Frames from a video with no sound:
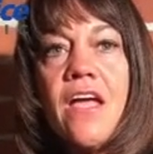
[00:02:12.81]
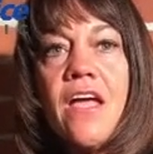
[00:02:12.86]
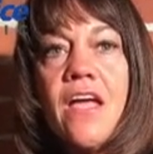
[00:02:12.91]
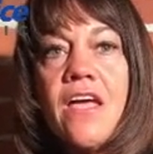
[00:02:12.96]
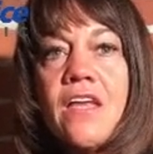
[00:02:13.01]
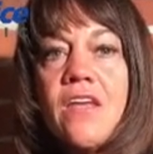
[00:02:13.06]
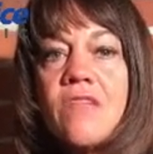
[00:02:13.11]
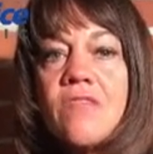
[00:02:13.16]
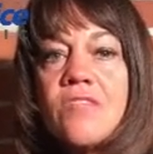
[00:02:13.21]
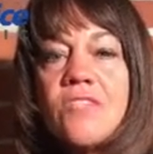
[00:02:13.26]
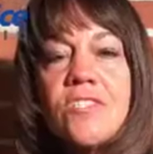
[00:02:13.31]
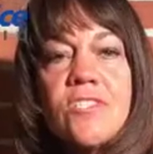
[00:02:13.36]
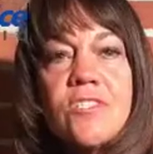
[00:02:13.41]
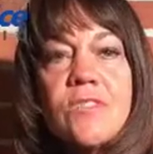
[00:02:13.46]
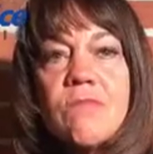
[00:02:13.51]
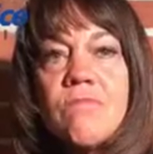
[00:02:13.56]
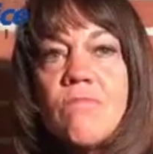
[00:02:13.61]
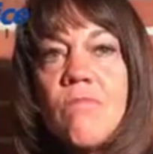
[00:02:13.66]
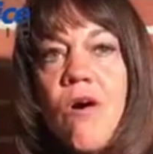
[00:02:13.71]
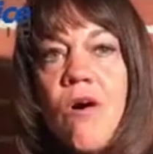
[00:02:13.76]
and it was
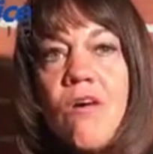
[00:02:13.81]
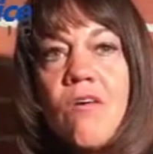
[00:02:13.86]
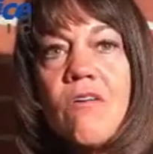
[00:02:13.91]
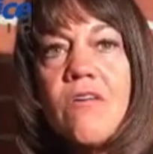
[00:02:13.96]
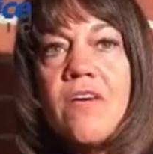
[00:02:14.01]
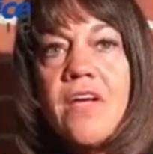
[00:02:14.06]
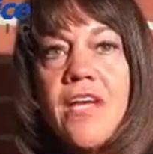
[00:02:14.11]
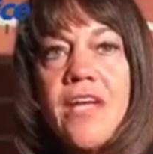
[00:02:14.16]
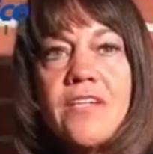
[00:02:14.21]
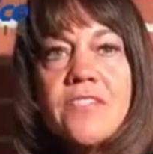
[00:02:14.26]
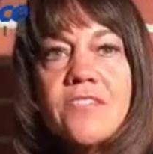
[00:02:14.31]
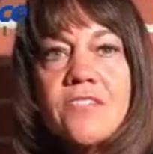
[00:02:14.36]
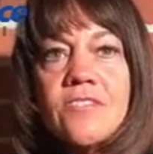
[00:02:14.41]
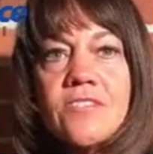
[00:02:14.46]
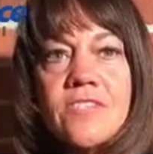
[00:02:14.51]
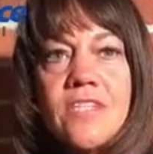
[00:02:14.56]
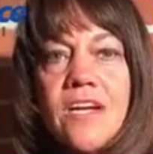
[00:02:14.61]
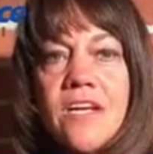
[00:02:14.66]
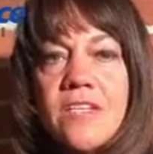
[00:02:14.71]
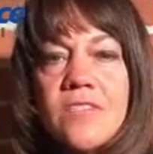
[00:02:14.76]
just moderate
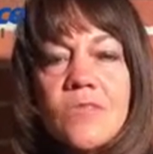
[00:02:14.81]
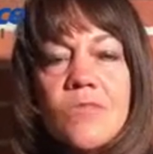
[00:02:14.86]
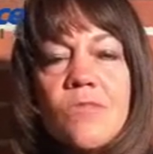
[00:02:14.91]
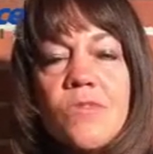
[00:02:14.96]
exercise,